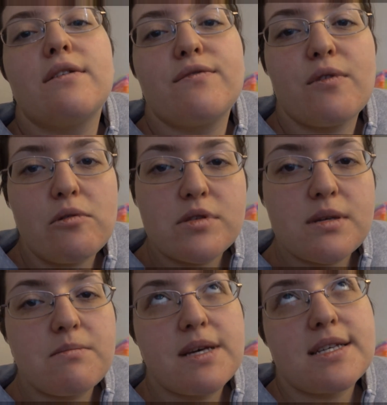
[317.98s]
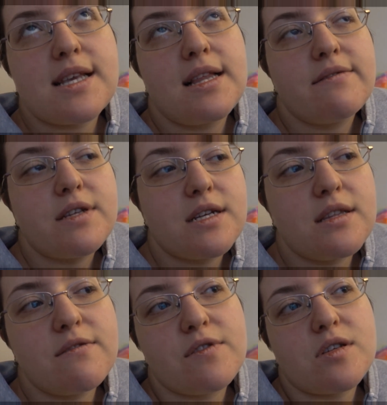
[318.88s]
of frozen because I left it
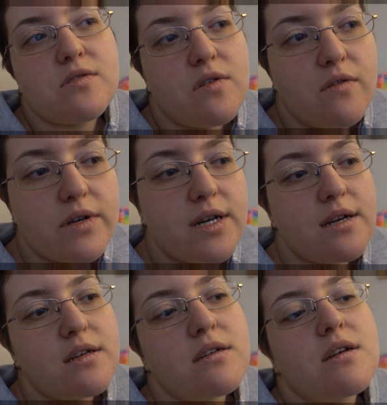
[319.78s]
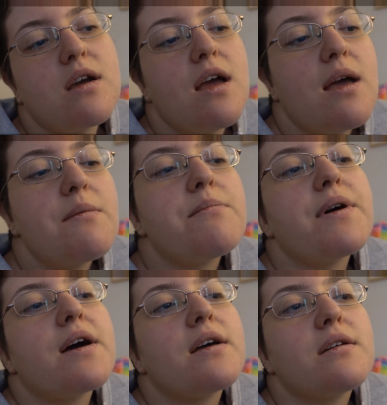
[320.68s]
in the freezer overnight.
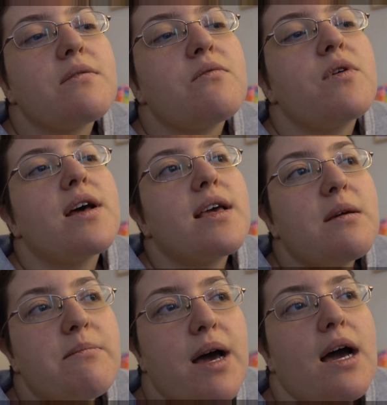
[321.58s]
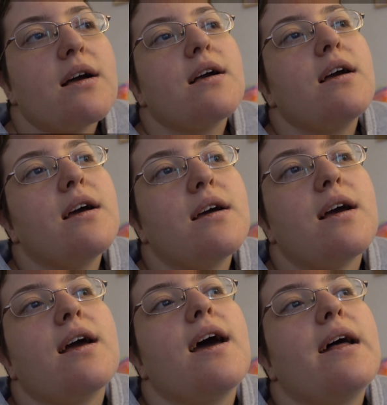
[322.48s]
But when I came back,
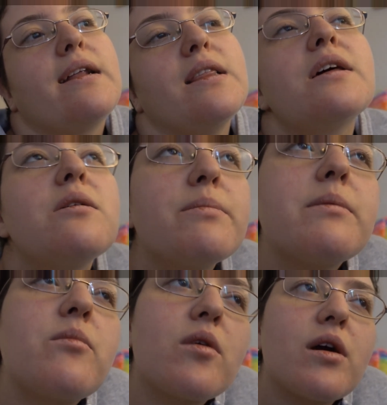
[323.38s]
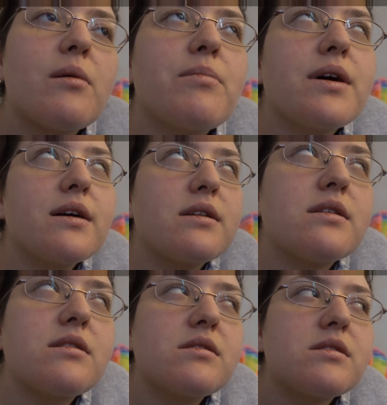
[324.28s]
I had a little bit more, but
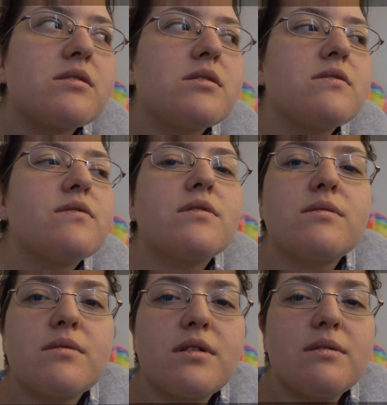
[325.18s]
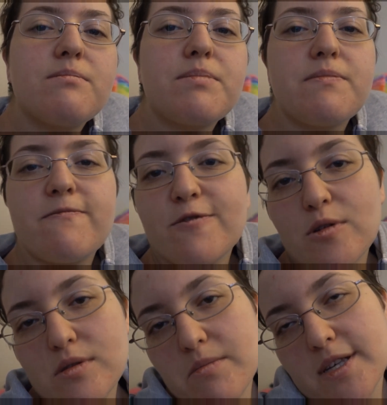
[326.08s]
there's still
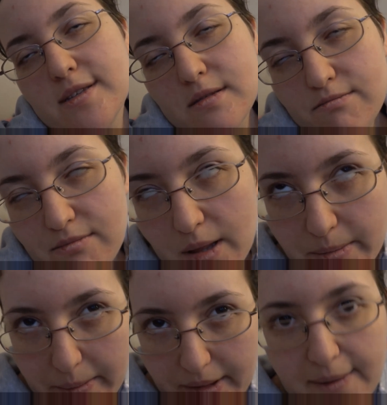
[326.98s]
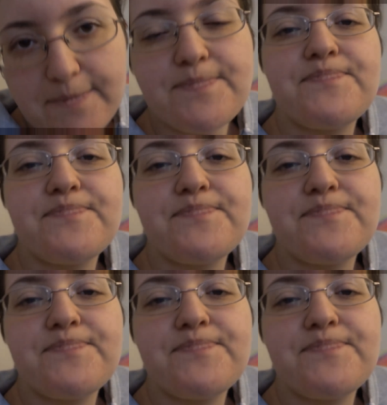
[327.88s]
frozen bits, blah, blah, blah.